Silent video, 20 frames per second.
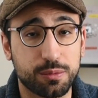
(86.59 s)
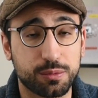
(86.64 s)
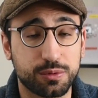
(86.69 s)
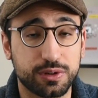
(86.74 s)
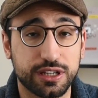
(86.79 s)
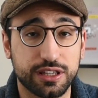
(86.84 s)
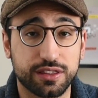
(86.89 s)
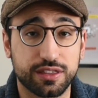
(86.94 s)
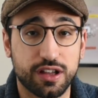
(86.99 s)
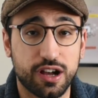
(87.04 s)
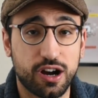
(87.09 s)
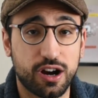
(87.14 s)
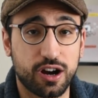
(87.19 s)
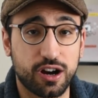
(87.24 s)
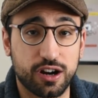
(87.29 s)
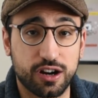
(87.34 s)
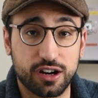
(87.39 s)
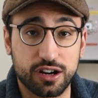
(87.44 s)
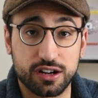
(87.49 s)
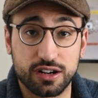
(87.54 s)
up with
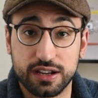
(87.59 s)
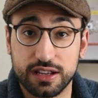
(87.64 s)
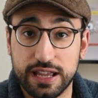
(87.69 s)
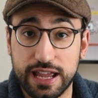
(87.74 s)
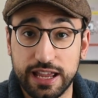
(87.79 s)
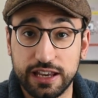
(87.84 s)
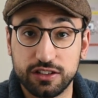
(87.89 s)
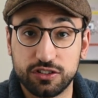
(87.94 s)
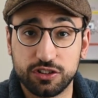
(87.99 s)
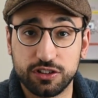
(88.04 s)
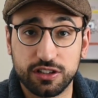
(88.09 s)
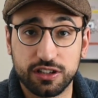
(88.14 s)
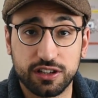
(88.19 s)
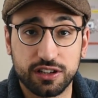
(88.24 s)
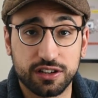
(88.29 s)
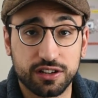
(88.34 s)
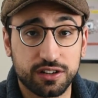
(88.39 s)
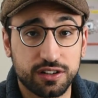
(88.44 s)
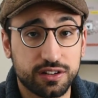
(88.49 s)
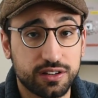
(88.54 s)
are
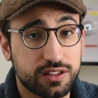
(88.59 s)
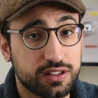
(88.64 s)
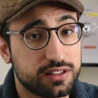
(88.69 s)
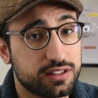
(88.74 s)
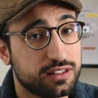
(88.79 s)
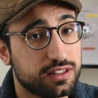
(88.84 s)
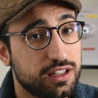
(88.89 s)
engineer,